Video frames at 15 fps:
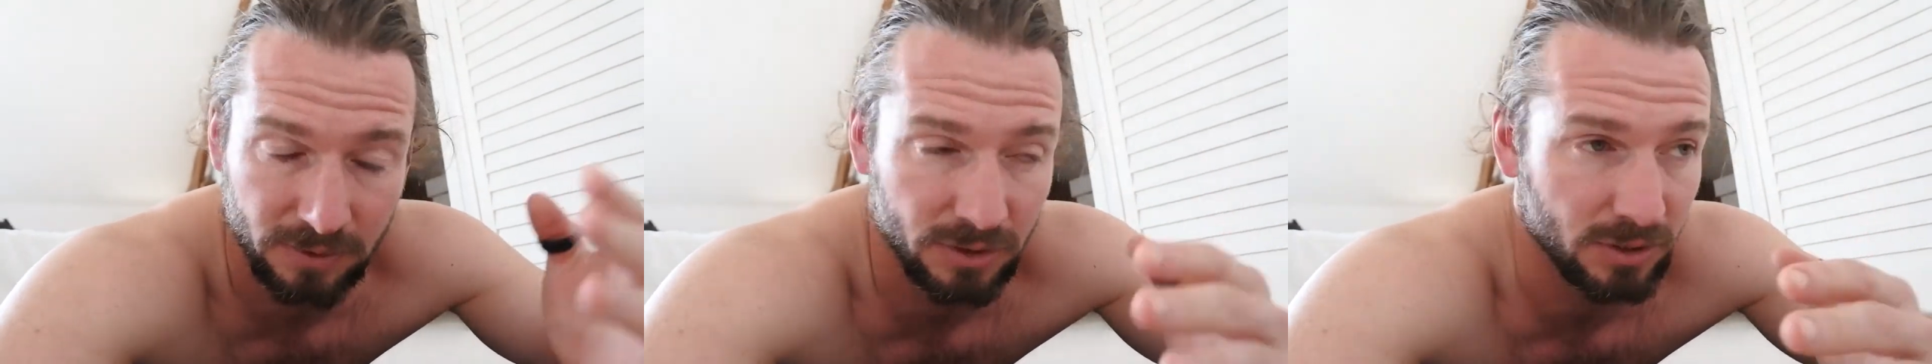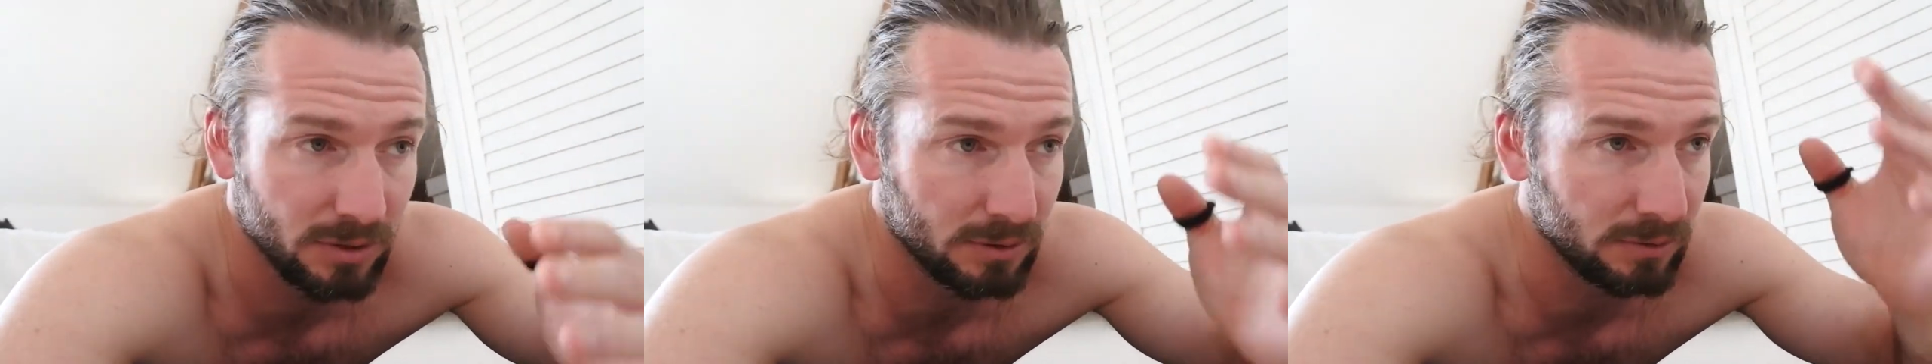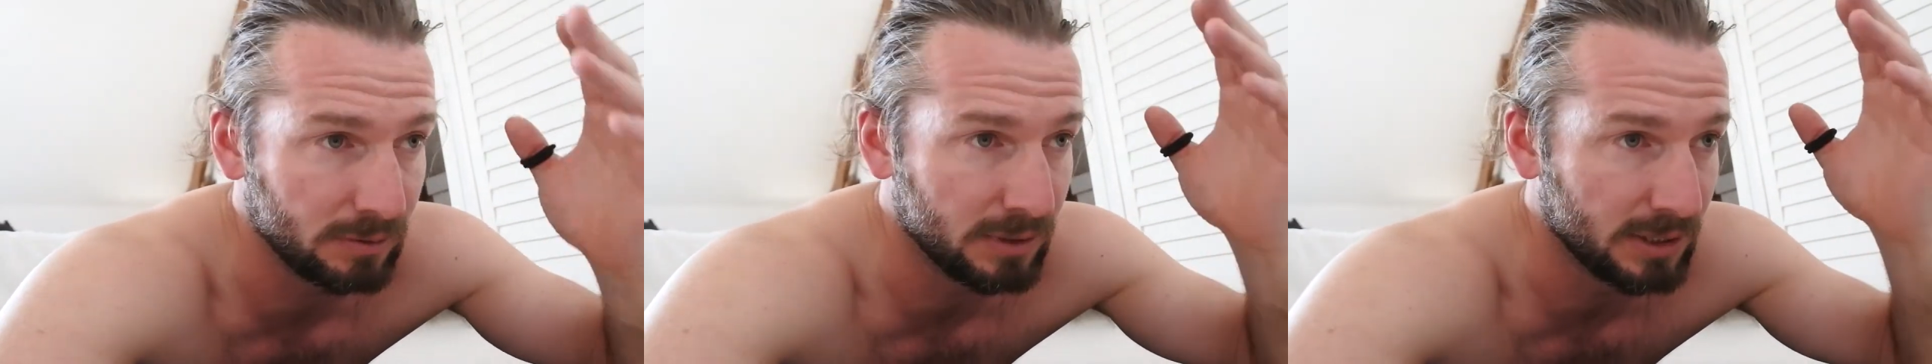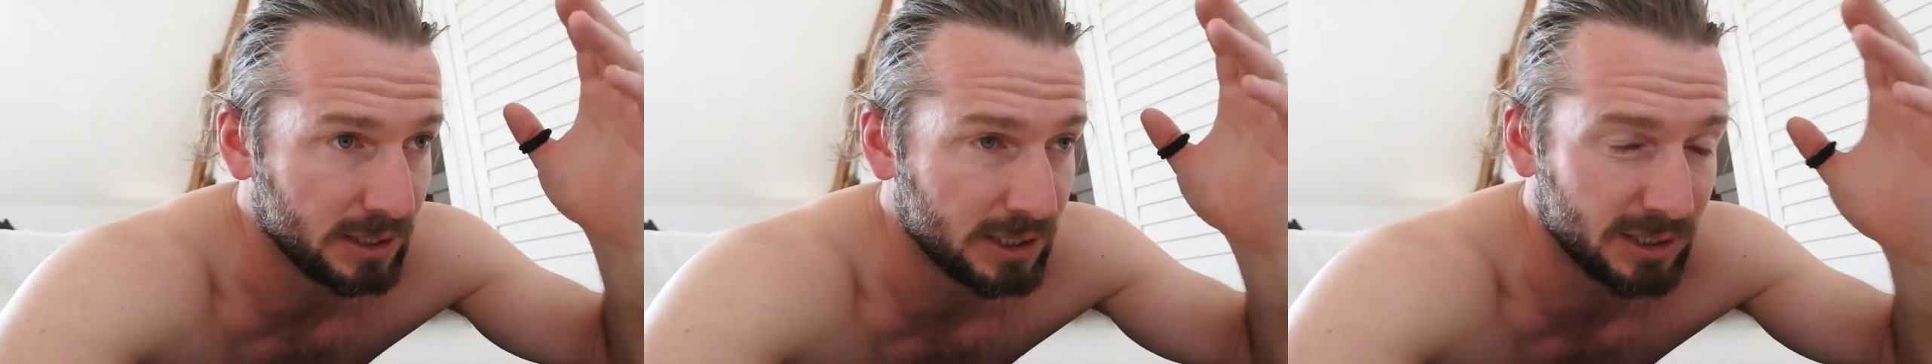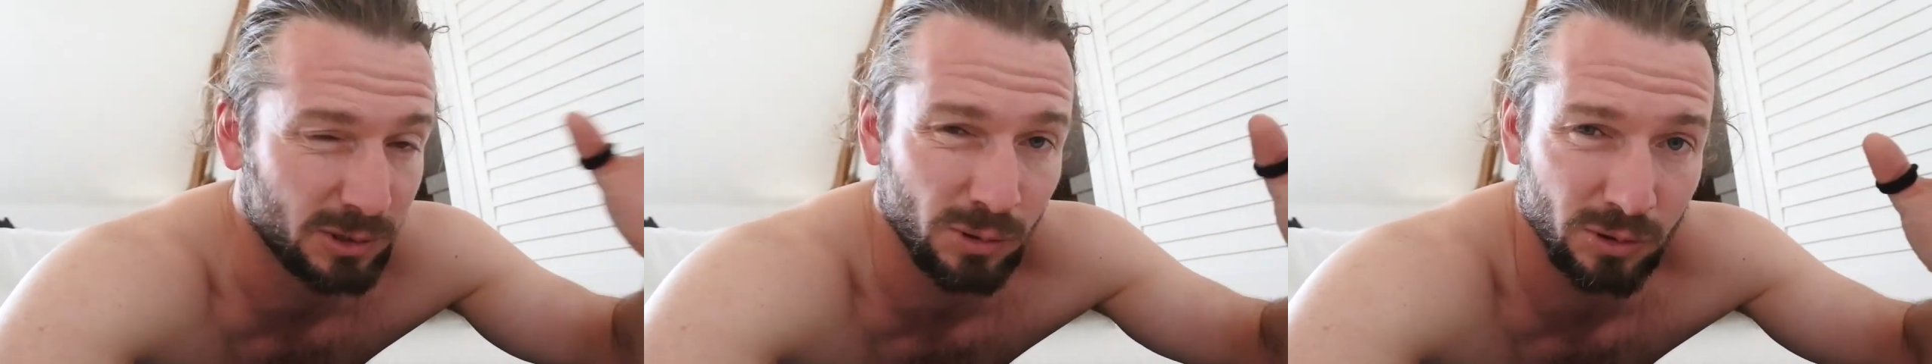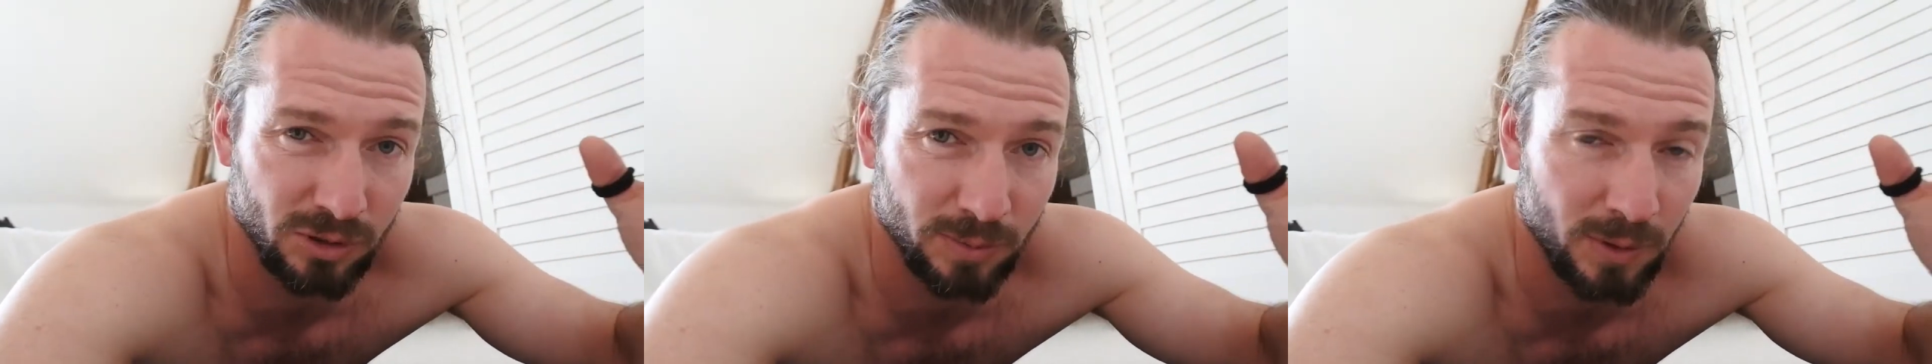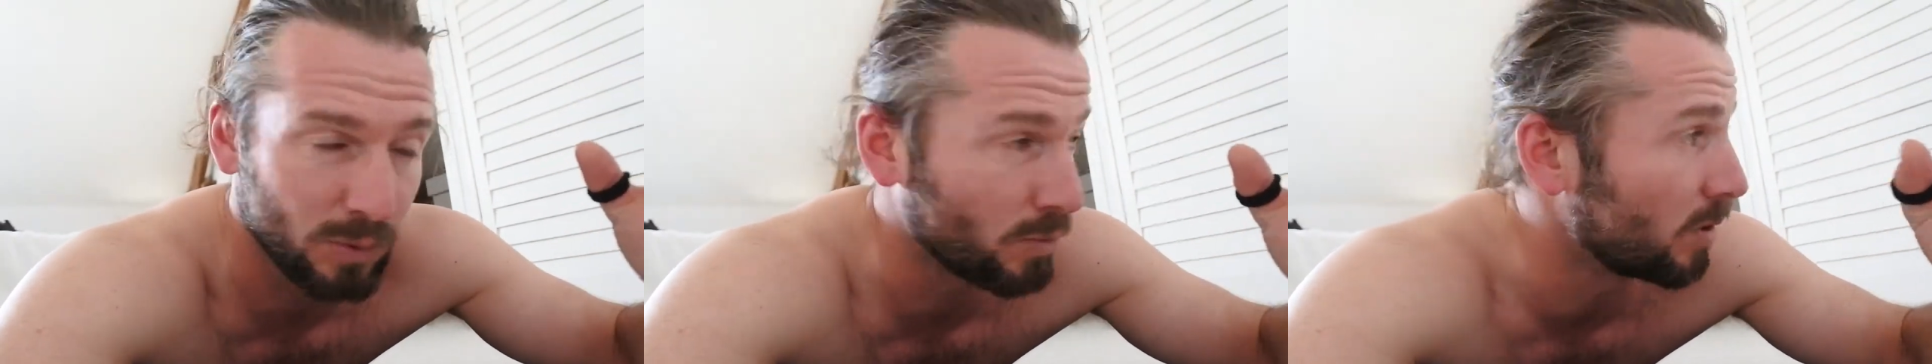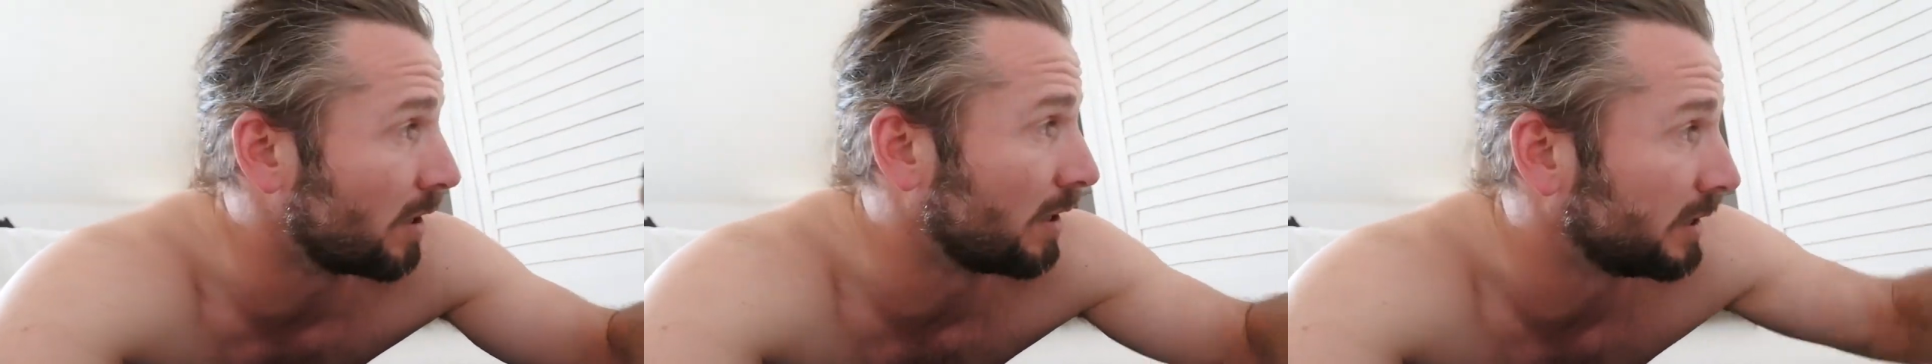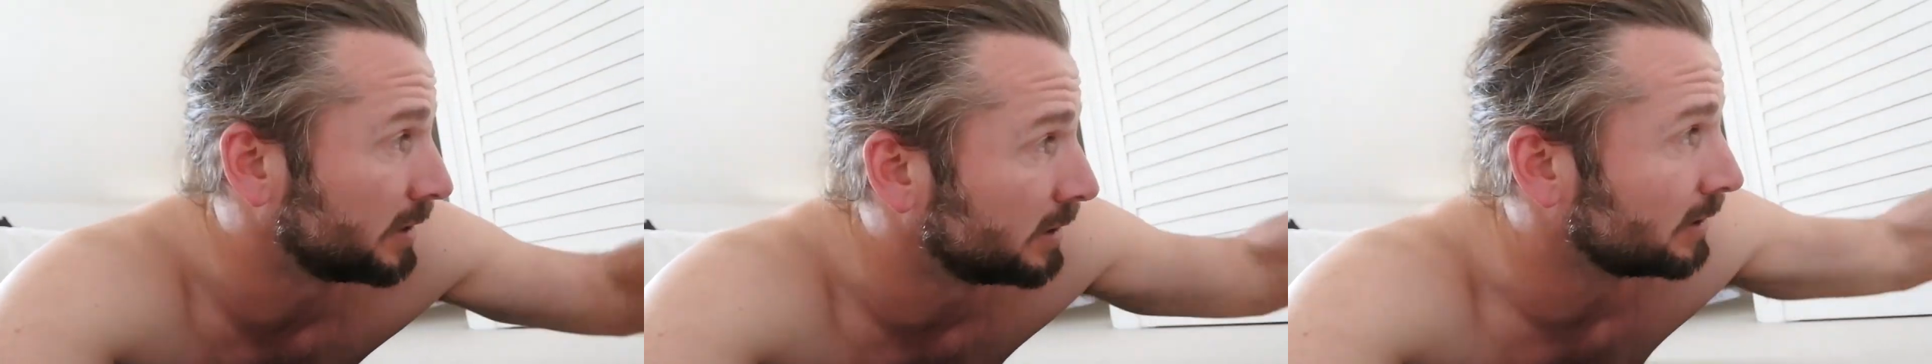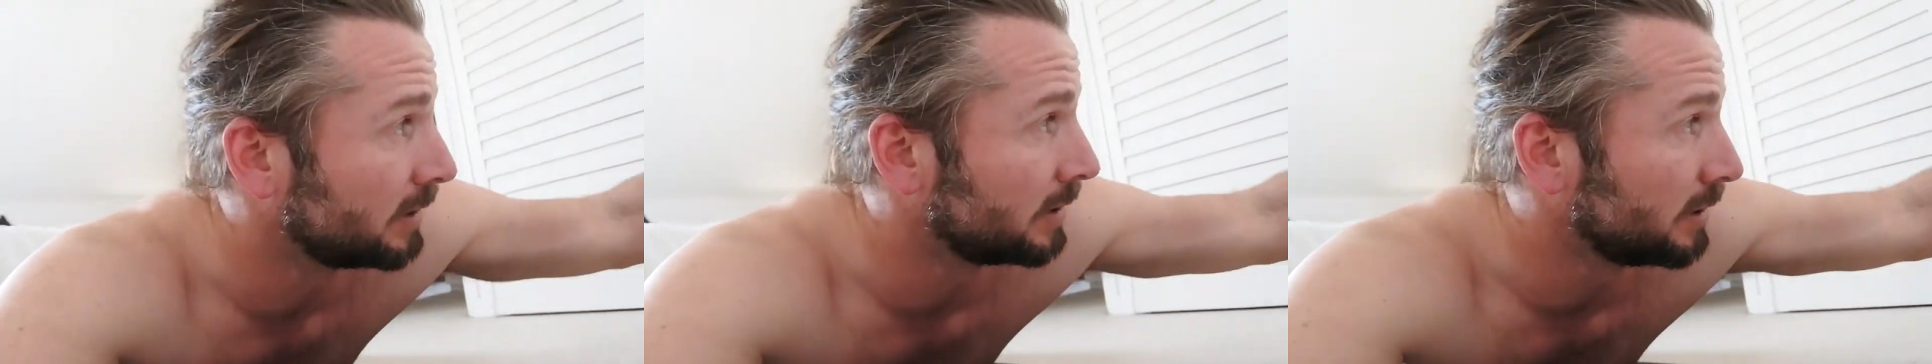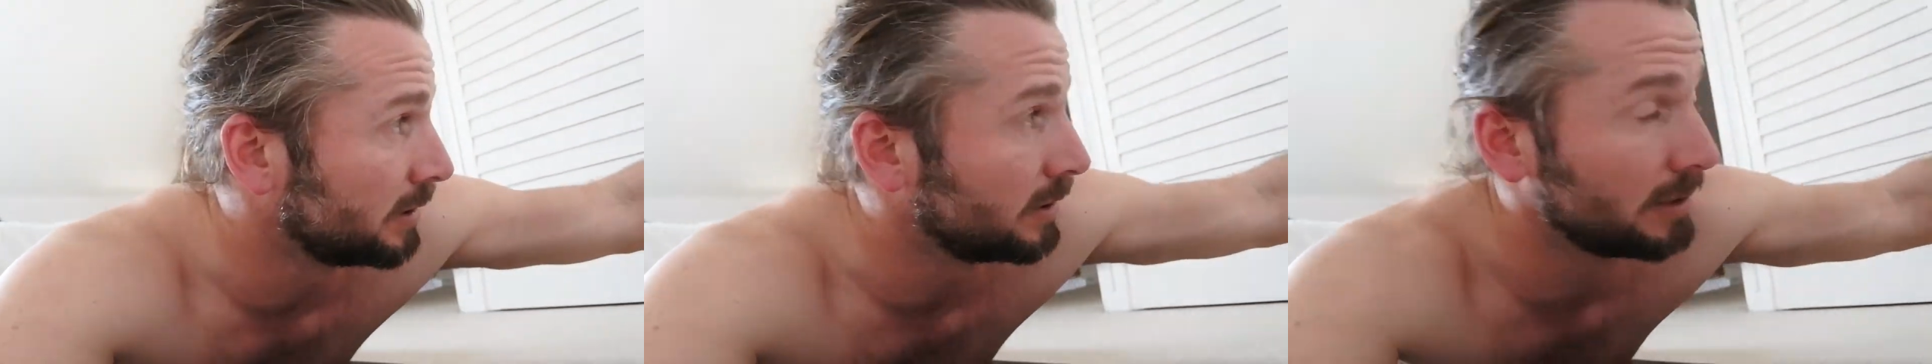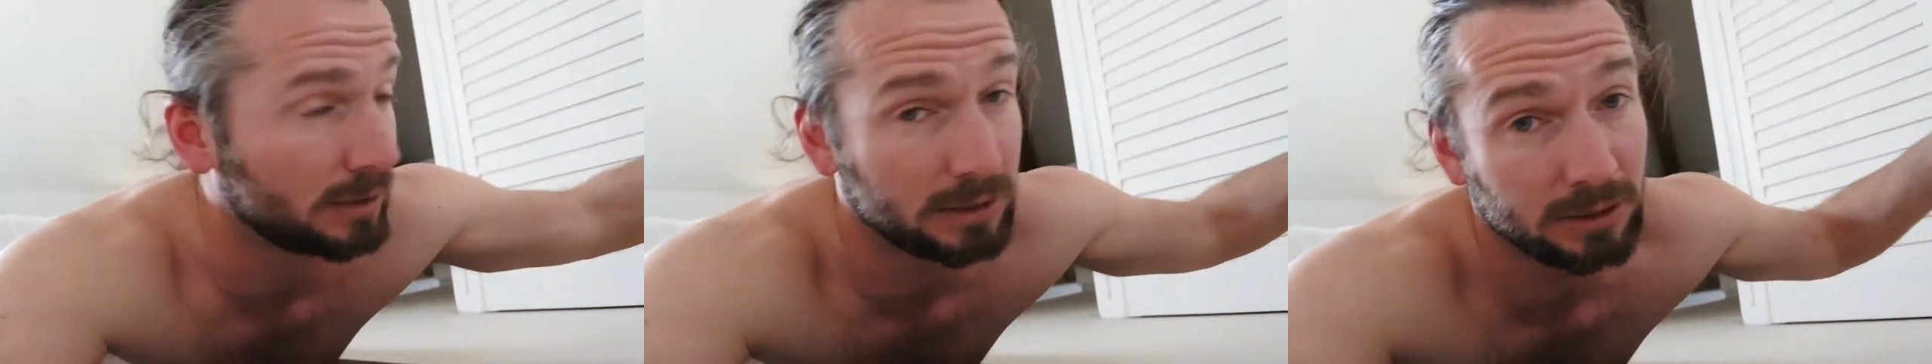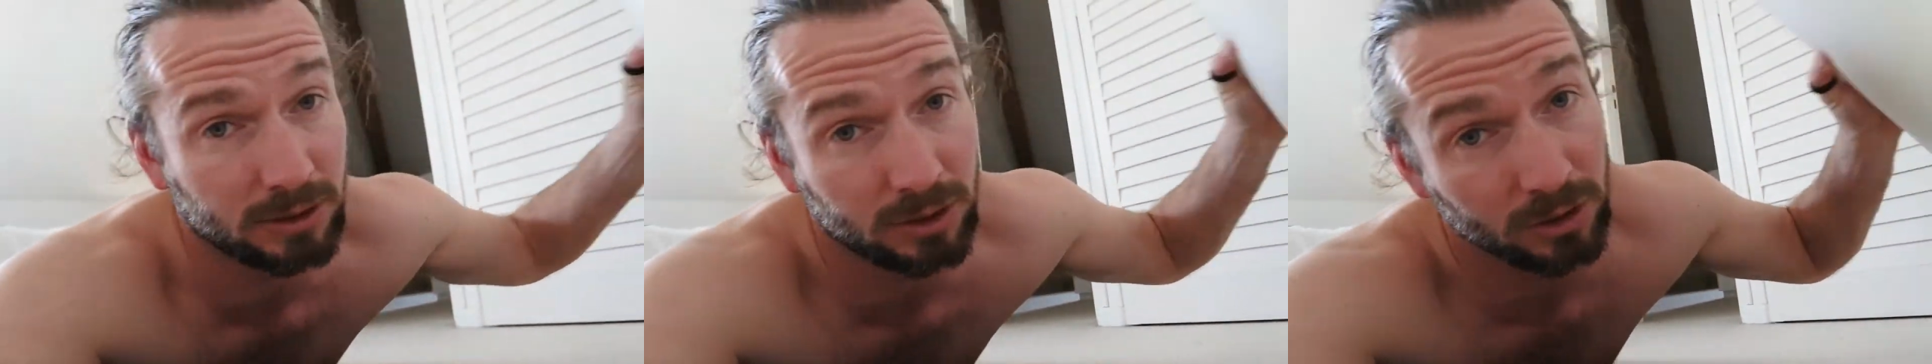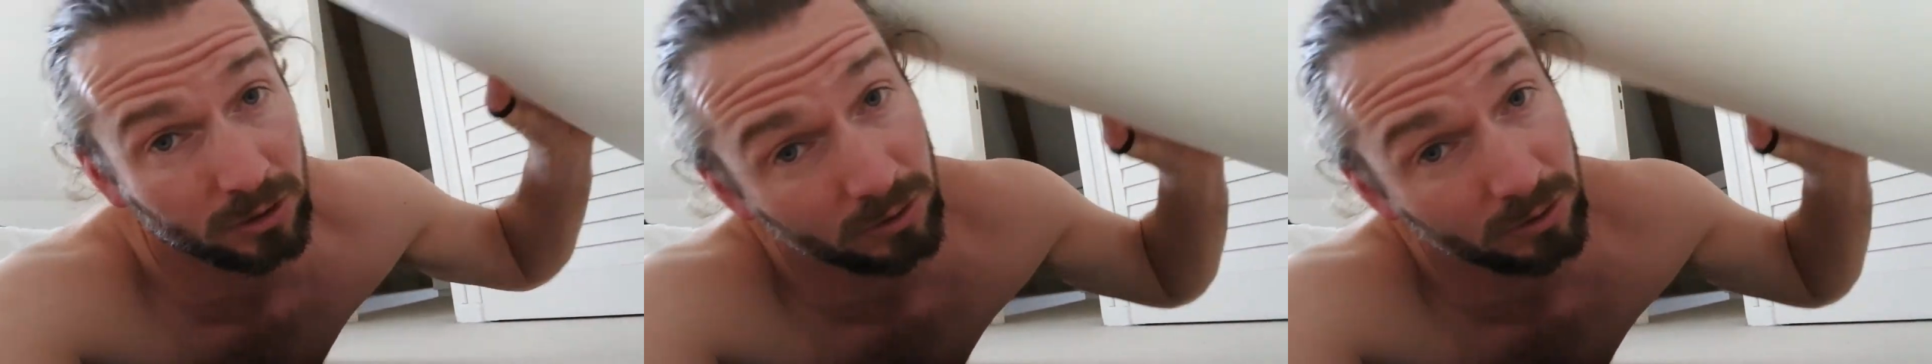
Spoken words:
So it talks about why to